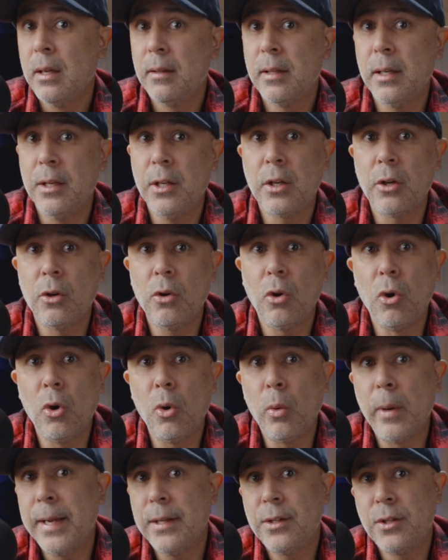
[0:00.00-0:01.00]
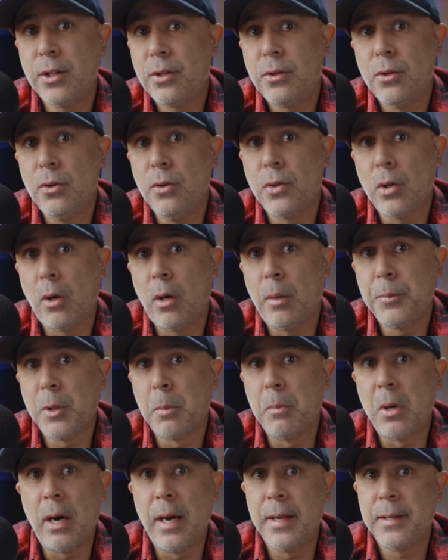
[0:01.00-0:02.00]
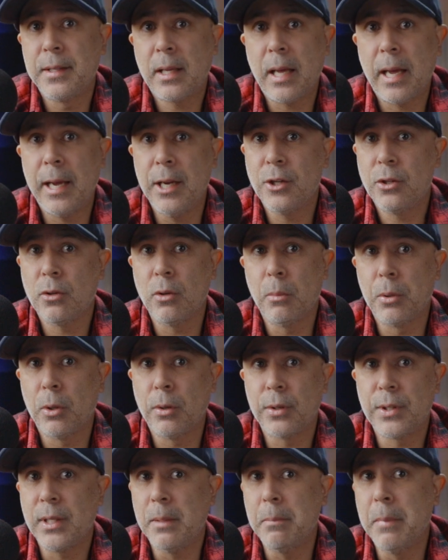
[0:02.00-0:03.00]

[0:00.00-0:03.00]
then you can always just use optimized cached or proxy